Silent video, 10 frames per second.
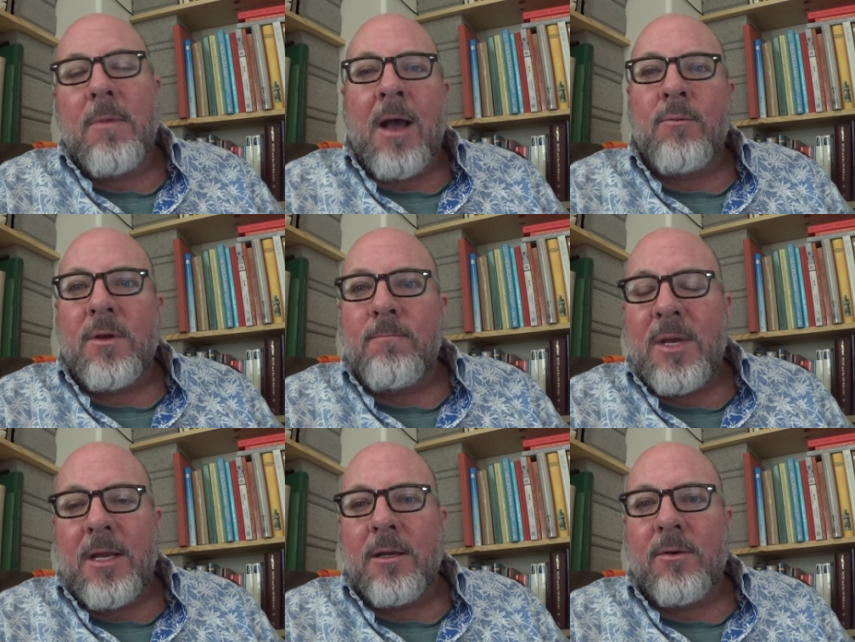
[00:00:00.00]

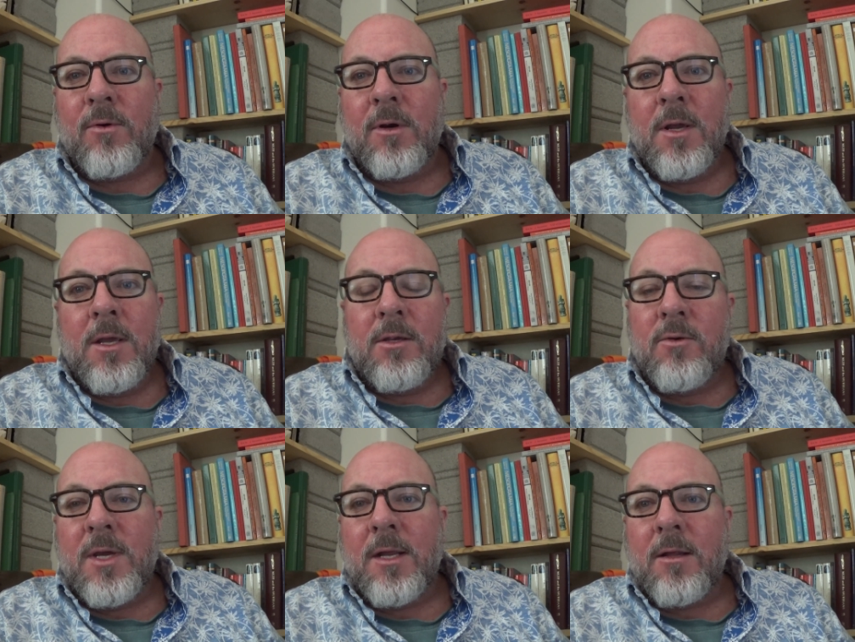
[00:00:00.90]
outcompeted or
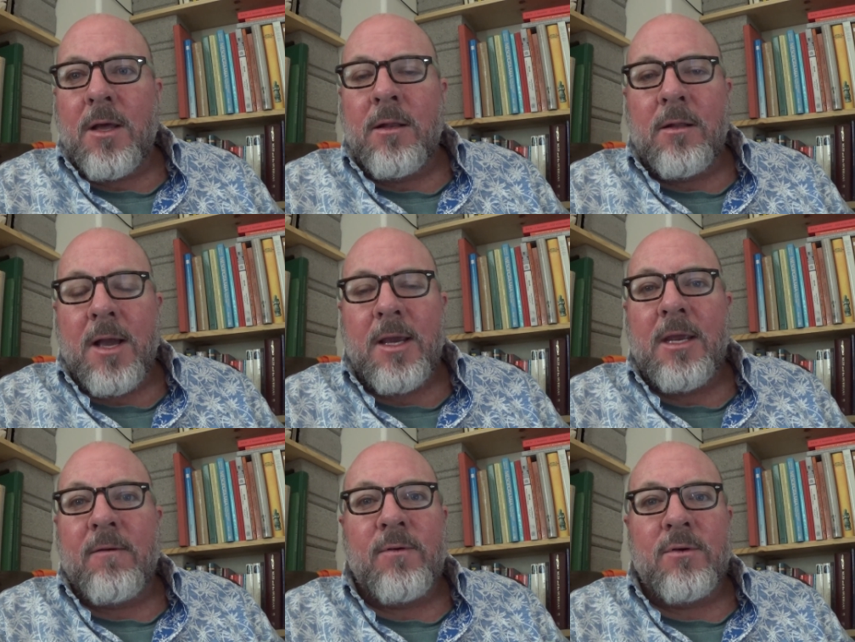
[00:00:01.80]
you get
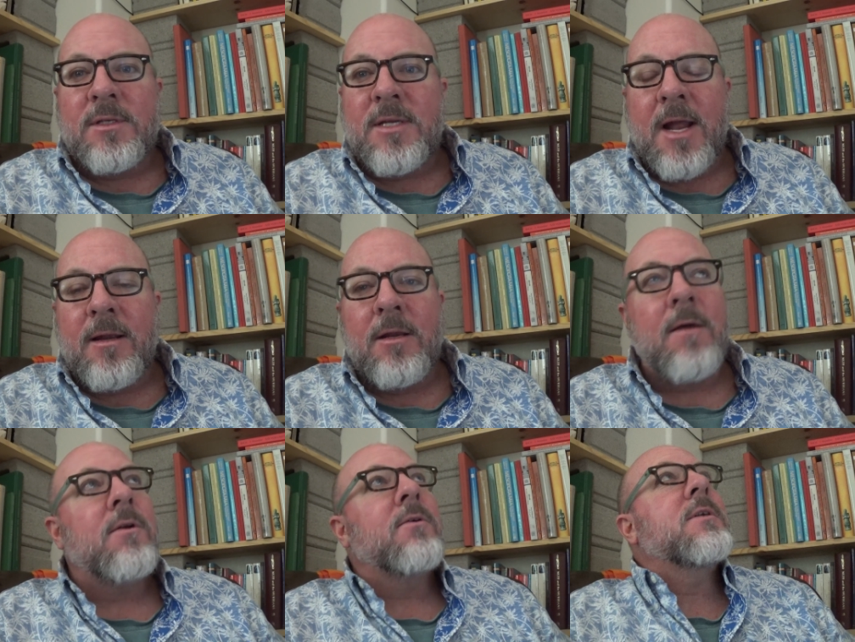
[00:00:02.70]
unlucky if you're standing
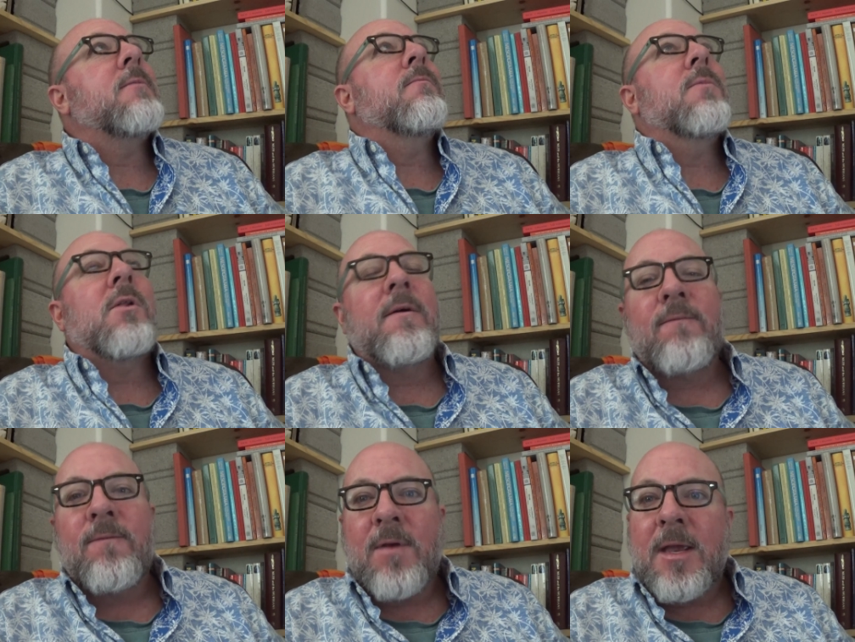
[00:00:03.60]
under some cliff
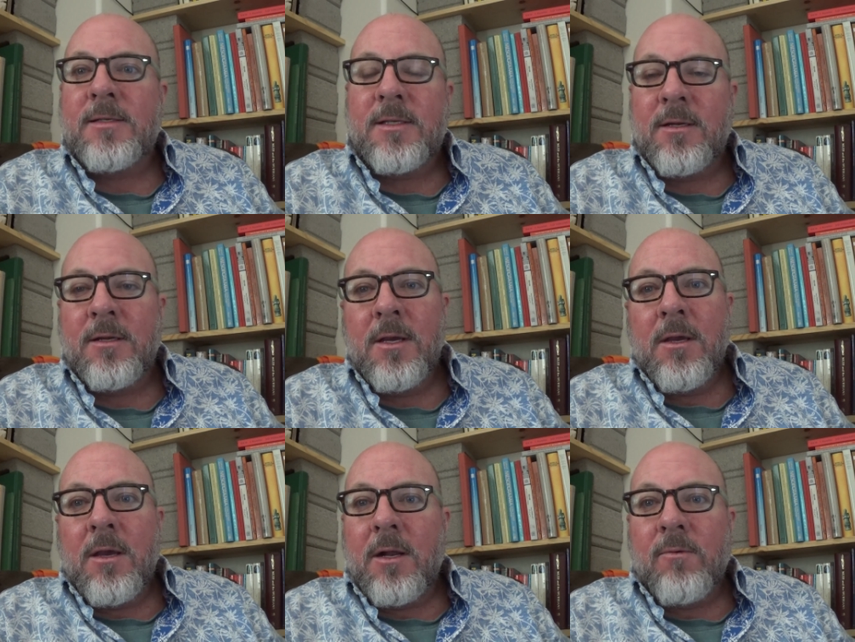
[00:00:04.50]
face and a,
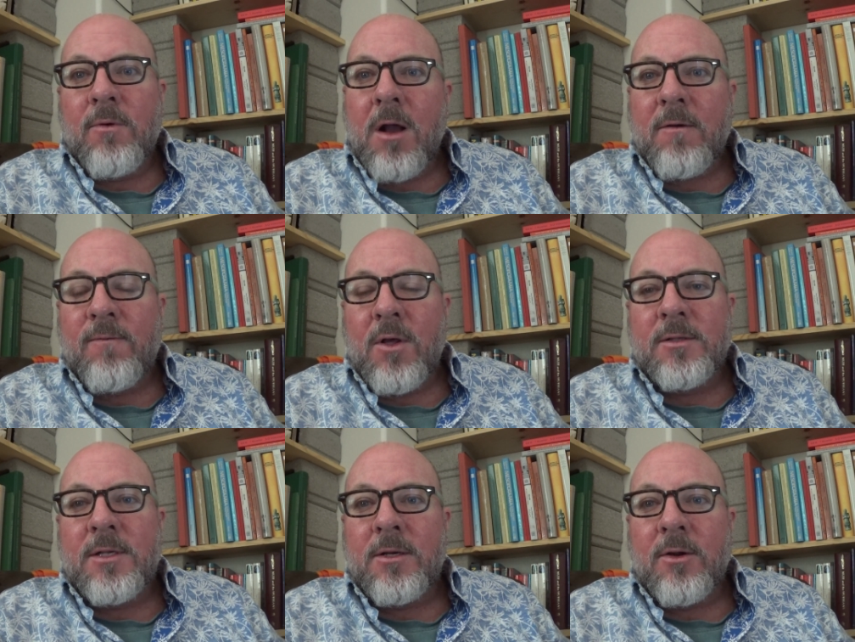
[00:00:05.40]
and a rock
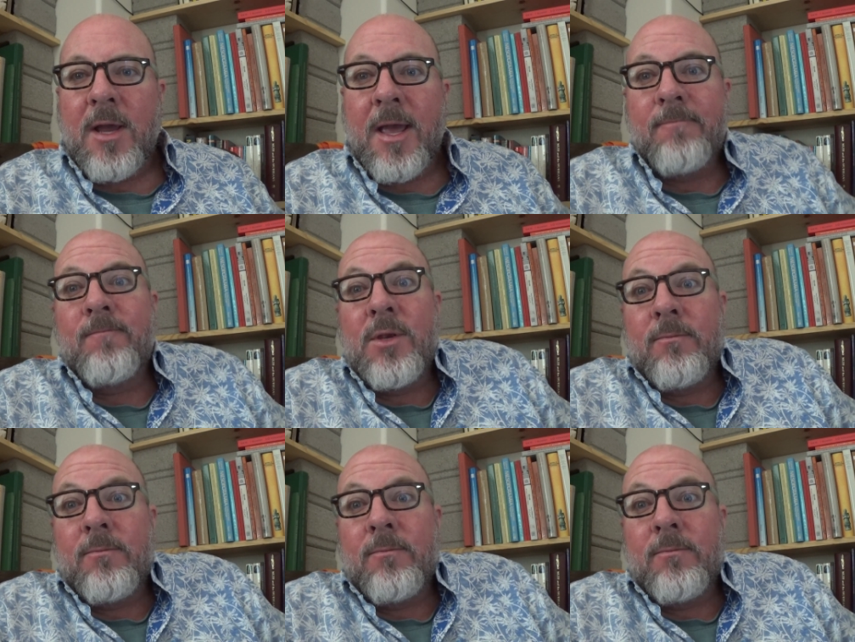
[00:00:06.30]
falls on your head.